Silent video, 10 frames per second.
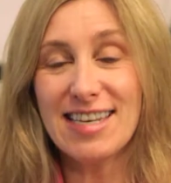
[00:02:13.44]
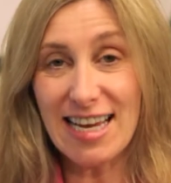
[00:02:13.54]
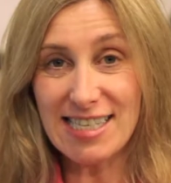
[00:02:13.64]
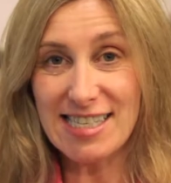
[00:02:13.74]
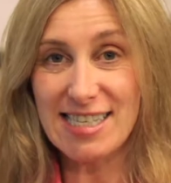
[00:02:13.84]

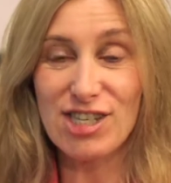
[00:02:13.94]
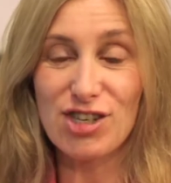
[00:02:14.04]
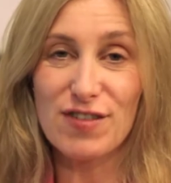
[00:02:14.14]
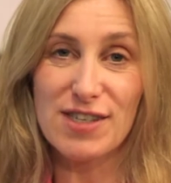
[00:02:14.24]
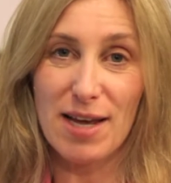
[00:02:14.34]
next
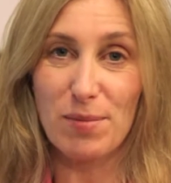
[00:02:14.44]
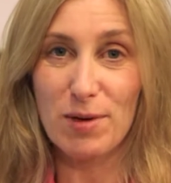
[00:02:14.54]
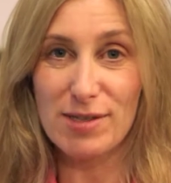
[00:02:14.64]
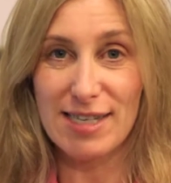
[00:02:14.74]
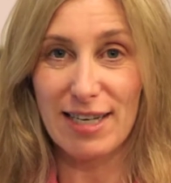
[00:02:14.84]
edition of
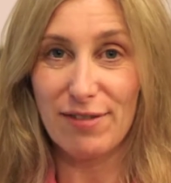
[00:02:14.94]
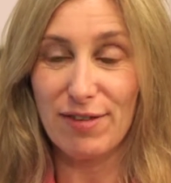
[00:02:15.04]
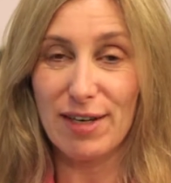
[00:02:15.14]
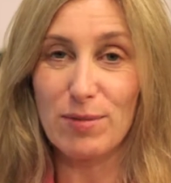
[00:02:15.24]
Stanwell's T V,